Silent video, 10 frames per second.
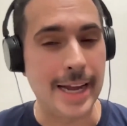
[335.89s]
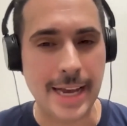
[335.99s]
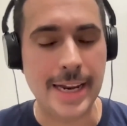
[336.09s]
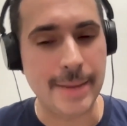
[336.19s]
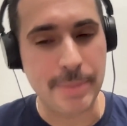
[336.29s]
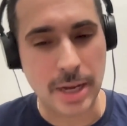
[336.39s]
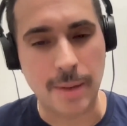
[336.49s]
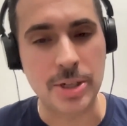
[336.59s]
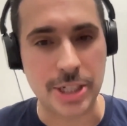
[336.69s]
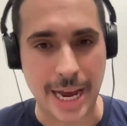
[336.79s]
it
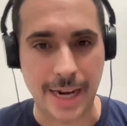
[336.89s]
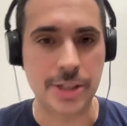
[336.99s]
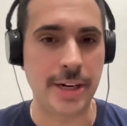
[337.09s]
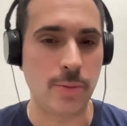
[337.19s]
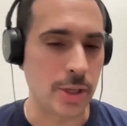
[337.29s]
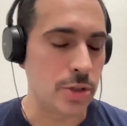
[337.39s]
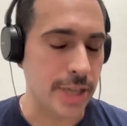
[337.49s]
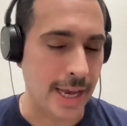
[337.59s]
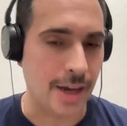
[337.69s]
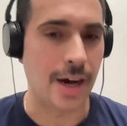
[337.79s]
becomes challenging when you
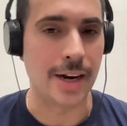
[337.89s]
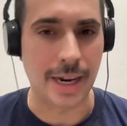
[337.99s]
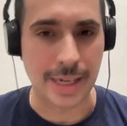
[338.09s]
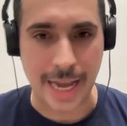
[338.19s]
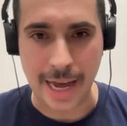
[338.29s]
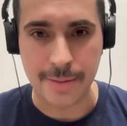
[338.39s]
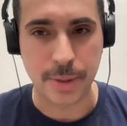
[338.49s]
take on a lot.